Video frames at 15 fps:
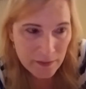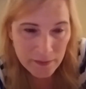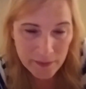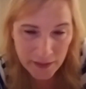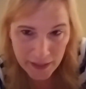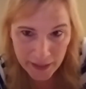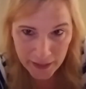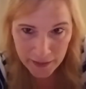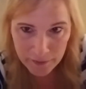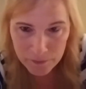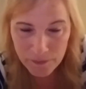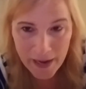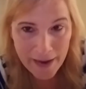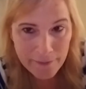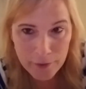the
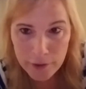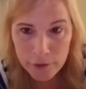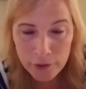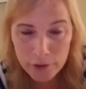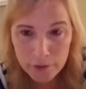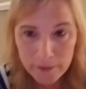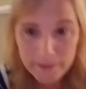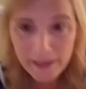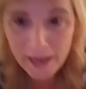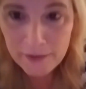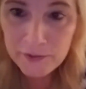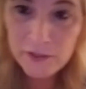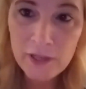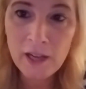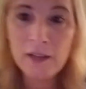$500 or
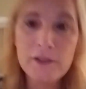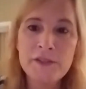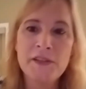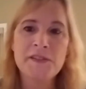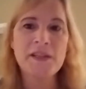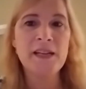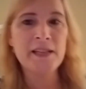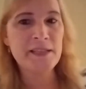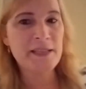$1,000 it's going to